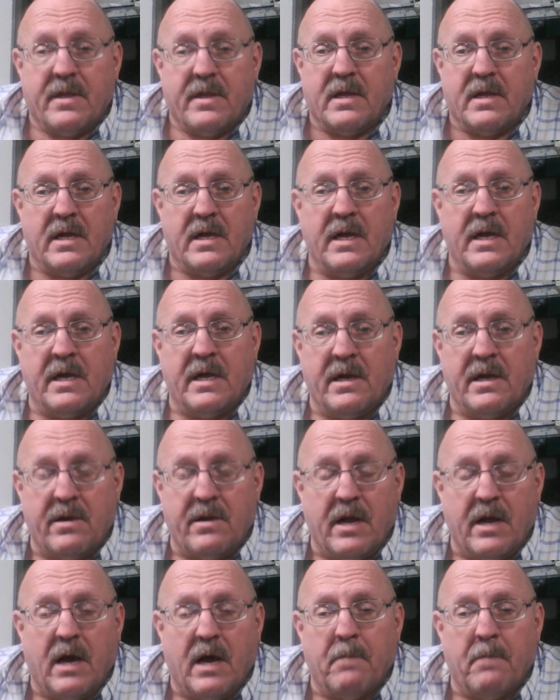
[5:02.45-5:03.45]
And
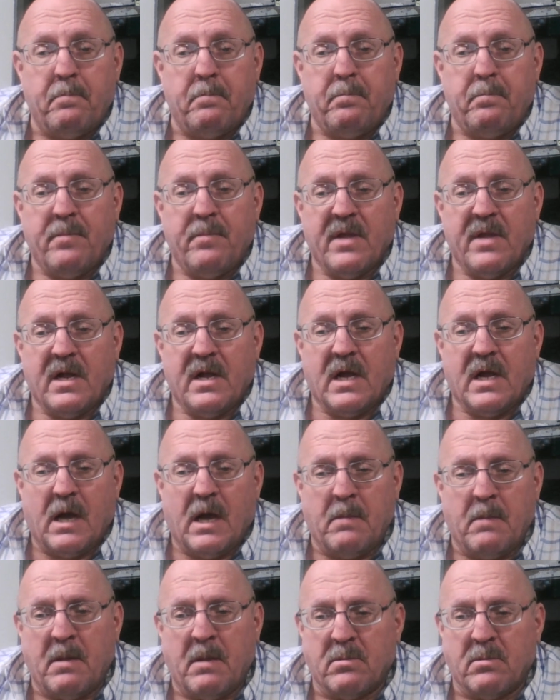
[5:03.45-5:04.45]
yeah,
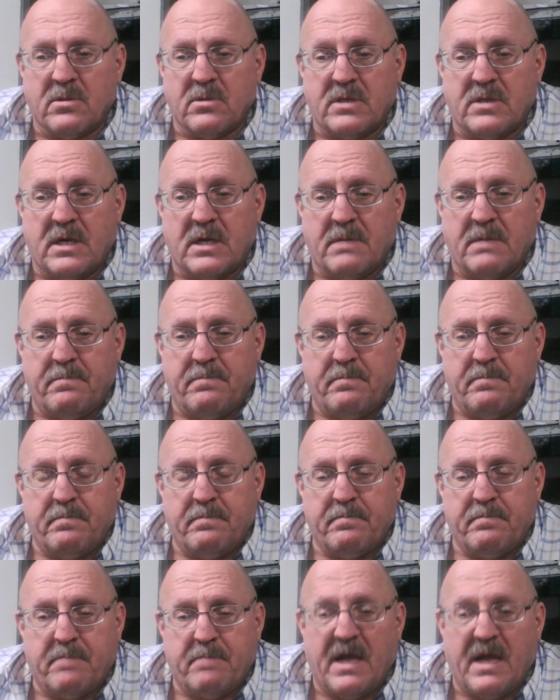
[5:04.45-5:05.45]
I'm able to
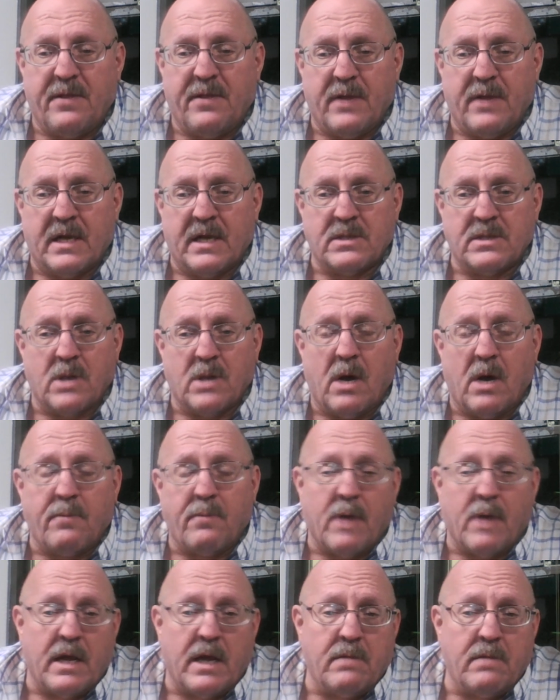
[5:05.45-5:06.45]
pay things
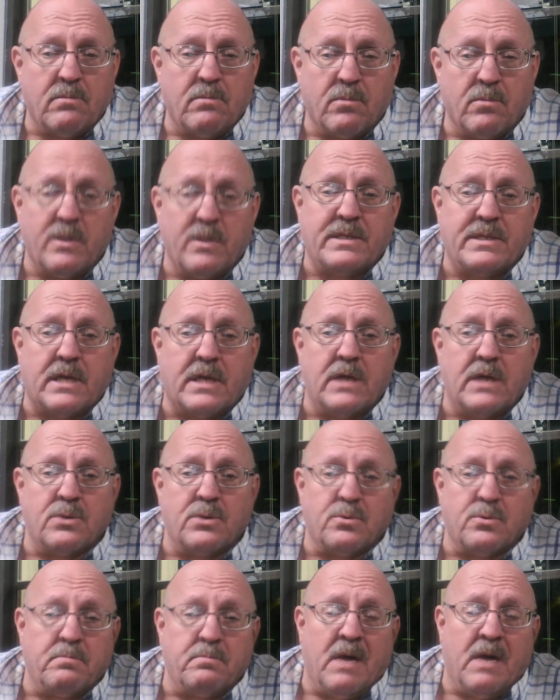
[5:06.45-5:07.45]
off. I
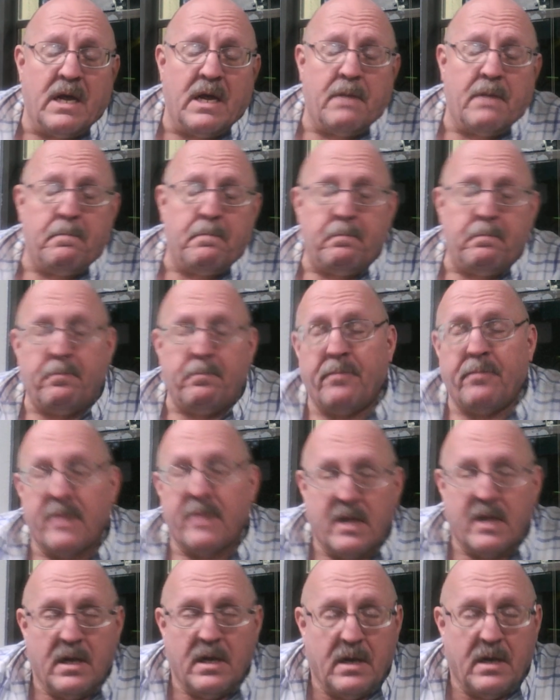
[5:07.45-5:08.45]
rescheduled my
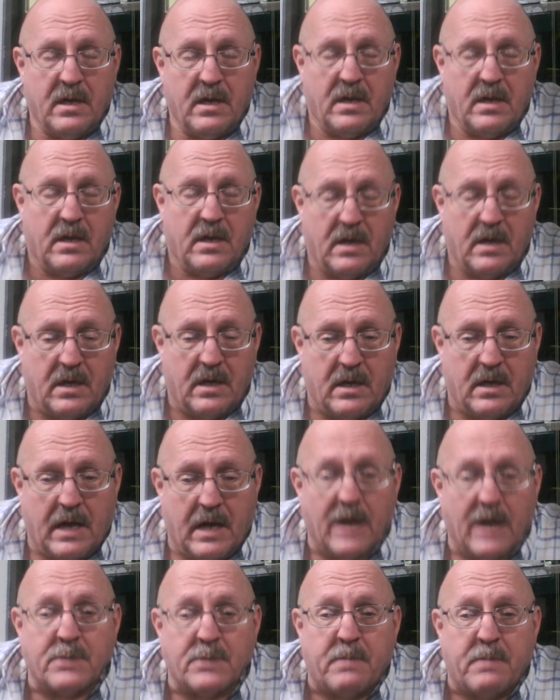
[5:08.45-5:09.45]
uh,
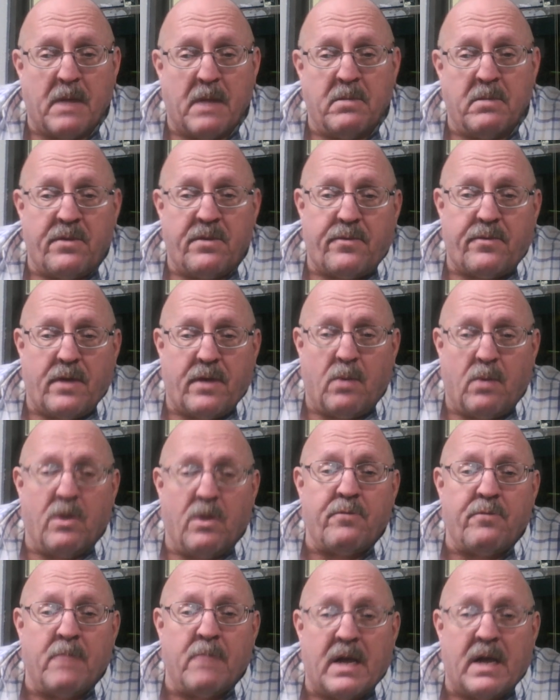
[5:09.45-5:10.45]
house payments. I
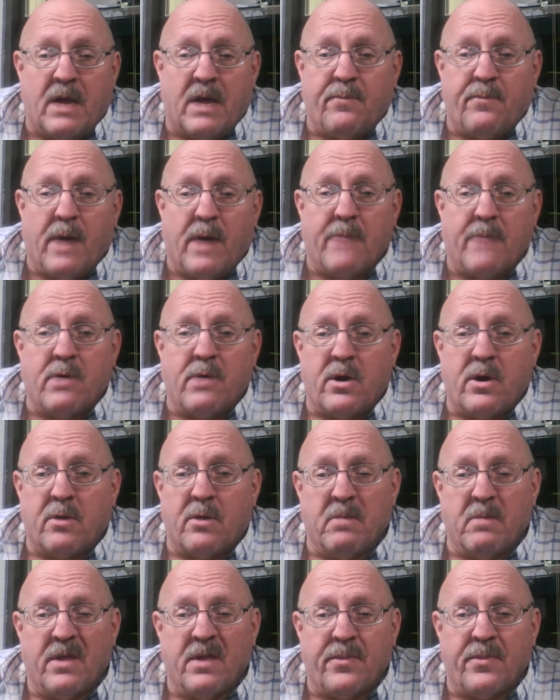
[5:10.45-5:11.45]
was making 500
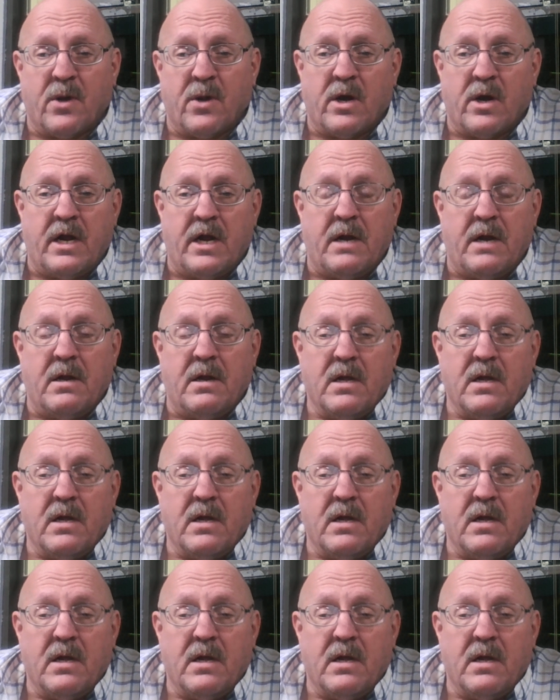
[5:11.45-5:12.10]
a month on it,